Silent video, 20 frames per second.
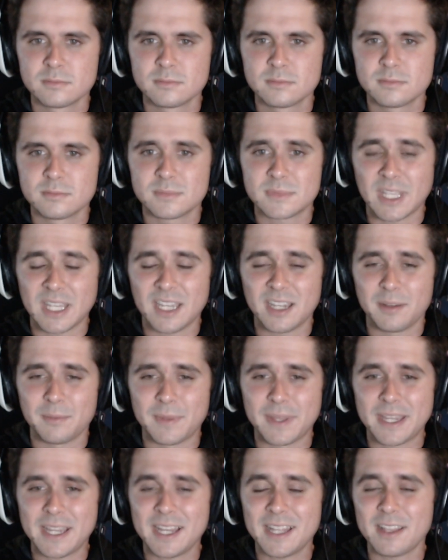Damn,
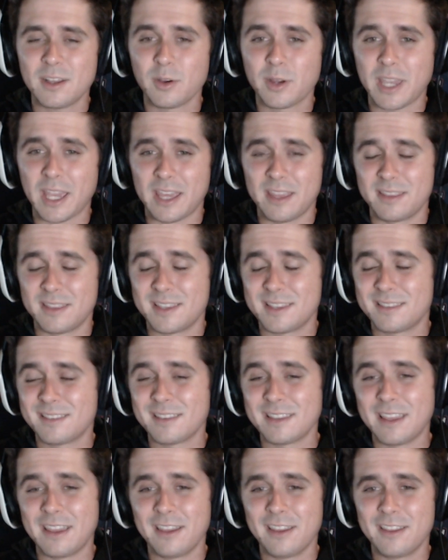they're
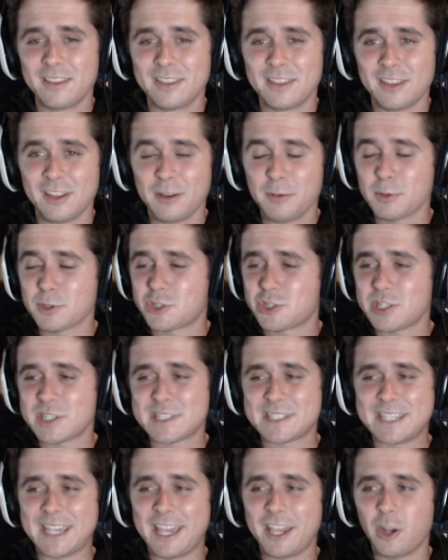able to
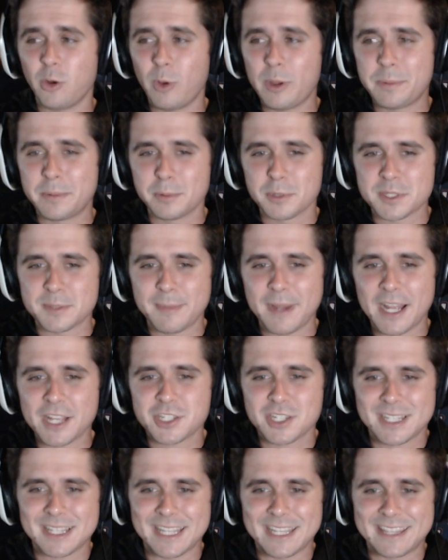just take away people's
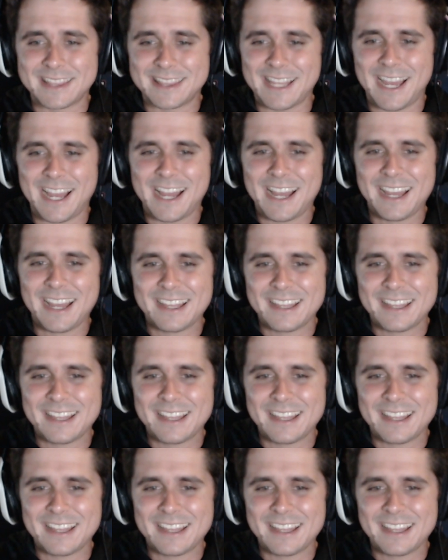magic like that?